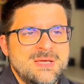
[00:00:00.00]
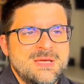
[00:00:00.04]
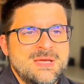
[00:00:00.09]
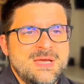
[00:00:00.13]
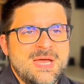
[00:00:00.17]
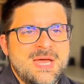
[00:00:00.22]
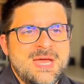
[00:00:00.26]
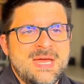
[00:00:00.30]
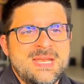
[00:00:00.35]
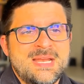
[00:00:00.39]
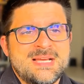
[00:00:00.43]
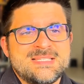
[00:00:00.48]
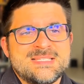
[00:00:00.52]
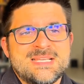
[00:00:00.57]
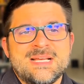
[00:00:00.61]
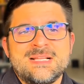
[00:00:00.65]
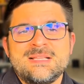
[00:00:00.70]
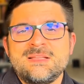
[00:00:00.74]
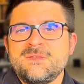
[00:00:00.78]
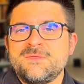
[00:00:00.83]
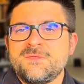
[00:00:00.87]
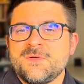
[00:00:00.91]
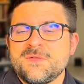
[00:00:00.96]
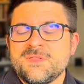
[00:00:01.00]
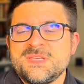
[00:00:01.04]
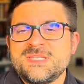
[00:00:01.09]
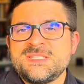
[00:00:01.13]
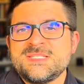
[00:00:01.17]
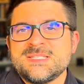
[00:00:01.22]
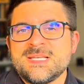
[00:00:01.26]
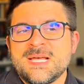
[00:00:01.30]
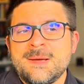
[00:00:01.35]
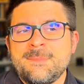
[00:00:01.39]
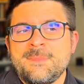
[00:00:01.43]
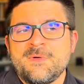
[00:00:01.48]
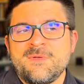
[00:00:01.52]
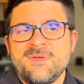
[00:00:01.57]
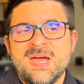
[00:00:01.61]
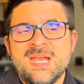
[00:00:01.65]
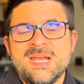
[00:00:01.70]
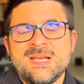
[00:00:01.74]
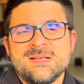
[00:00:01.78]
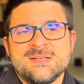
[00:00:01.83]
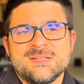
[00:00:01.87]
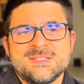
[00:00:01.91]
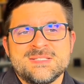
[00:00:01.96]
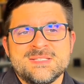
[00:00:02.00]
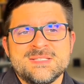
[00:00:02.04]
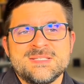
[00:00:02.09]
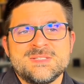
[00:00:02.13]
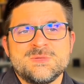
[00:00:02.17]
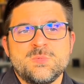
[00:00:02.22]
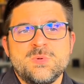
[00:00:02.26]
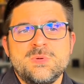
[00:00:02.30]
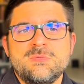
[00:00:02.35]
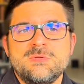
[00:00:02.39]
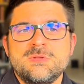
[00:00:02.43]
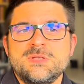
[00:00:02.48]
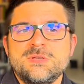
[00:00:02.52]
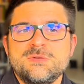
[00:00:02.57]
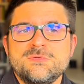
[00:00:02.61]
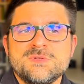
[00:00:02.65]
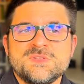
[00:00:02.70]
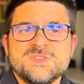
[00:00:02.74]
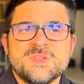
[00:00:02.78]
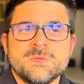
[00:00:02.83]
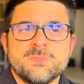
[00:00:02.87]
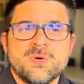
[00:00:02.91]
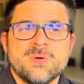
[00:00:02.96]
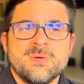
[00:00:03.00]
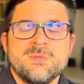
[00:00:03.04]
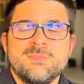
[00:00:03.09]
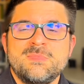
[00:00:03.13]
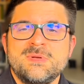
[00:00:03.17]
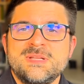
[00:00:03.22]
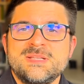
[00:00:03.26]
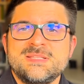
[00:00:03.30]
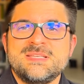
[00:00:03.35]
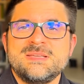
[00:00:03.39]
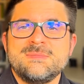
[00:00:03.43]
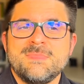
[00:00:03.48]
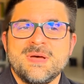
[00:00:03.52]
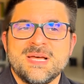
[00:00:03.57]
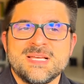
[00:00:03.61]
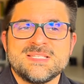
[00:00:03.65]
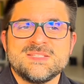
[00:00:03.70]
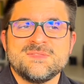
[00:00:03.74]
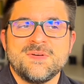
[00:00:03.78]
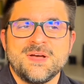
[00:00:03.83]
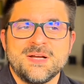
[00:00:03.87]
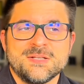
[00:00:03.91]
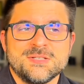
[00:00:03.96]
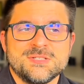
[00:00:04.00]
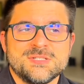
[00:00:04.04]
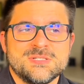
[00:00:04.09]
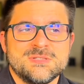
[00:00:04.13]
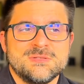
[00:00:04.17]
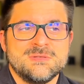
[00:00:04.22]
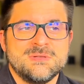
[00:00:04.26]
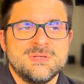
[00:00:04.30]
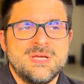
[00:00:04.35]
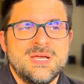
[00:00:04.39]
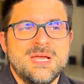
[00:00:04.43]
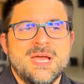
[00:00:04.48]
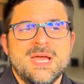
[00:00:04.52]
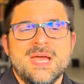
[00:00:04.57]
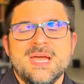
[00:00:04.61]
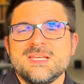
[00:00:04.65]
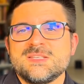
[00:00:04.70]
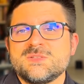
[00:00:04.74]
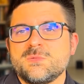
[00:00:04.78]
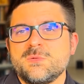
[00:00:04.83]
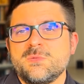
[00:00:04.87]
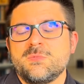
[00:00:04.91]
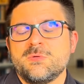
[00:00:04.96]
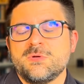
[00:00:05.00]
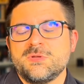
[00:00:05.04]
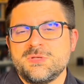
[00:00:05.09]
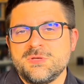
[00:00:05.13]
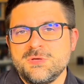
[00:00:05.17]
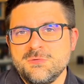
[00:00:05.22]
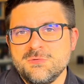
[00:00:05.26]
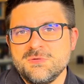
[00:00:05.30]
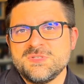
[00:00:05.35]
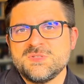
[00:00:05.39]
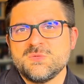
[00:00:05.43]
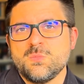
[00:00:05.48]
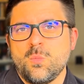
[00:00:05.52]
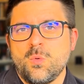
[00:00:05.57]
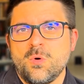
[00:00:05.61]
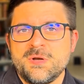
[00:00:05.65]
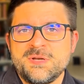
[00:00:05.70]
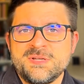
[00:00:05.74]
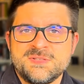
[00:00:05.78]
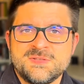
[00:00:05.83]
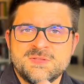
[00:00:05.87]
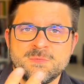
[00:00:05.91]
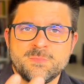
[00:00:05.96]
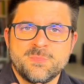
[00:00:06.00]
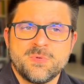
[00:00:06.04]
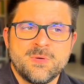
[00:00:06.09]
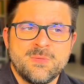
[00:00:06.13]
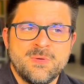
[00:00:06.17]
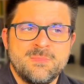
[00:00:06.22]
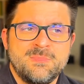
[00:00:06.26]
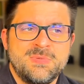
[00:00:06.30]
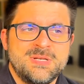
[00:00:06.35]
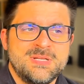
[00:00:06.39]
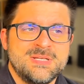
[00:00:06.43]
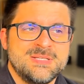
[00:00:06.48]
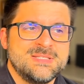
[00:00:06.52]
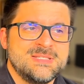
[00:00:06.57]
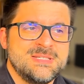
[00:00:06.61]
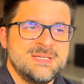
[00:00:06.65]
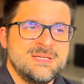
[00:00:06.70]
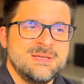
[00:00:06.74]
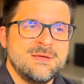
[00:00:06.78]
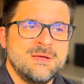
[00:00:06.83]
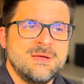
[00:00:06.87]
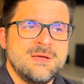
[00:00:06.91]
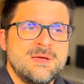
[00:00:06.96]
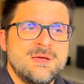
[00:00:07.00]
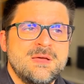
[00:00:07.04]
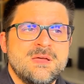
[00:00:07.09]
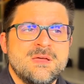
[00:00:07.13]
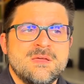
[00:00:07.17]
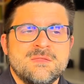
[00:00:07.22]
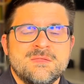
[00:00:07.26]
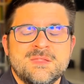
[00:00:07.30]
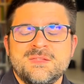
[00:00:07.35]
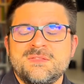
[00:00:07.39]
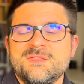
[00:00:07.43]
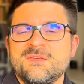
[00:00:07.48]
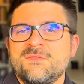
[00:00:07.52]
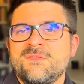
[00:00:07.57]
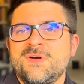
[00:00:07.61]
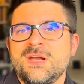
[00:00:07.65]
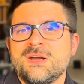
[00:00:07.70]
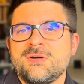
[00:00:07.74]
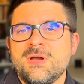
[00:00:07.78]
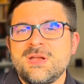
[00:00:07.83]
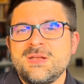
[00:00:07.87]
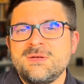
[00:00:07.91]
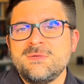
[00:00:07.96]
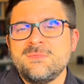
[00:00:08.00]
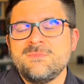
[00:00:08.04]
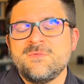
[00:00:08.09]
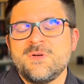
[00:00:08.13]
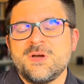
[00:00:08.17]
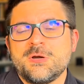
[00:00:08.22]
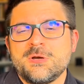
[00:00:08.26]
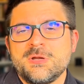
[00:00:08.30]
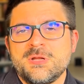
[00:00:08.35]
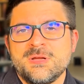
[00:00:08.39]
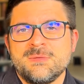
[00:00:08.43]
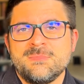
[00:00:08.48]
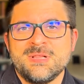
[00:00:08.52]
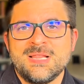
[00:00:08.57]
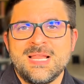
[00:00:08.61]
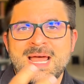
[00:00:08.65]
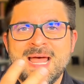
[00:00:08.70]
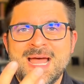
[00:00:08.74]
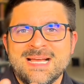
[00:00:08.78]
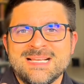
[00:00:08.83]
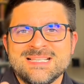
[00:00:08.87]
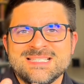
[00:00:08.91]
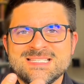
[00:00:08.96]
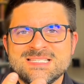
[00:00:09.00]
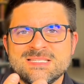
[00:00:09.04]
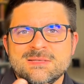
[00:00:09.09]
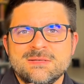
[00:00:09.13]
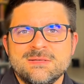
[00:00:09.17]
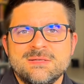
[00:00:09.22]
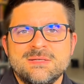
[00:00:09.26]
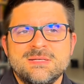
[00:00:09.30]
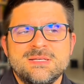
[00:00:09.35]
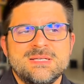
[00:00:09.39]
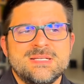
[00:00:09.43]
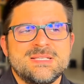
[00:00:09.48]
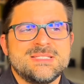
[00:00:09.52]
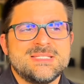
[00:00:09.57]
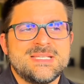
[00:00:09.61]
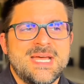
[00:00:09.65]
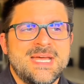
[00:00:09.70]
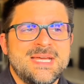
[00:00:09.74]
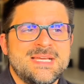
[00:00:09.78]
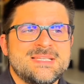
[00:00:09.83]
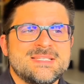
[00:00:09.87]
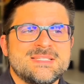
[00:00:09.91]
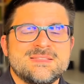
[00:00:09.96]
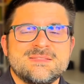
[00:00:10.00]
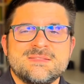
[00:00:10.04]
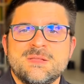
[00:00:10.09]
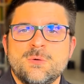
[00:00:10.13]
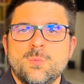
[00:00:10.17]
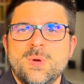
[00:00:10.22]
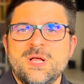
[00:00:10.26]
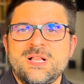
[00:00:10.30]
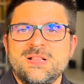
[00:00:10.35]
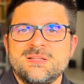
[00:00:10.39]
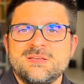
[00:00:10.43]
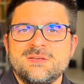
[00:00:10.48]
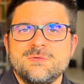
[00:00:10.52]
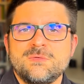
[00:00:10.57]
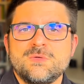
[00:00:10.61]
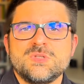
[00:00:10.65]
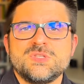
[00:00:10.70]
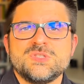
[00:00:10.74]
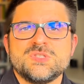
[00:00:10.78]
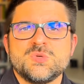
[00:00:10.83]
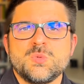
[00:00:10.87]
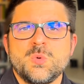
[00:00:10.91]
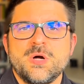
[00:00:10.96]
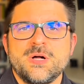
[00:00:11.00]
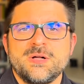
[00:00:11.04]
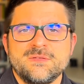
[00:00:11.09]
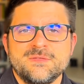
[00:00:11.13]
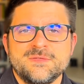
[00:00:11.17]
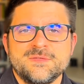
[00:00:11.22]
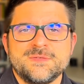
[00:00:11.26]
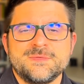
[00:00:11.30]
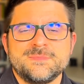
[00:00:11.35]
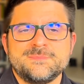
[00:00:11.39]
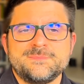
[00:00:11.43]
And exactly for this type of analysis, we will use the probability mass function, as we would use what is the probability that the random variable x takes the value 12.